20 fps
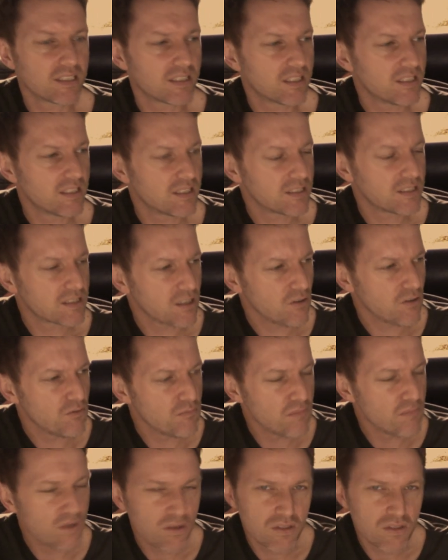and it's so
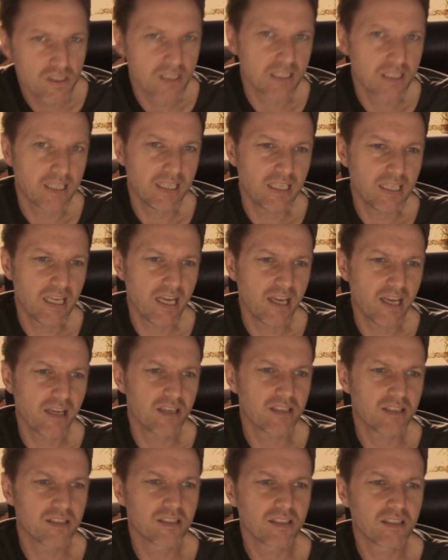musically
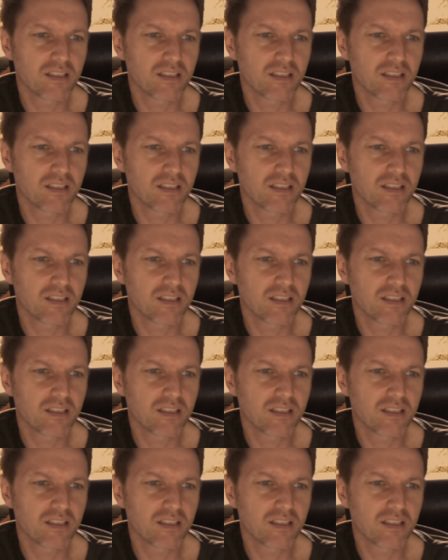layered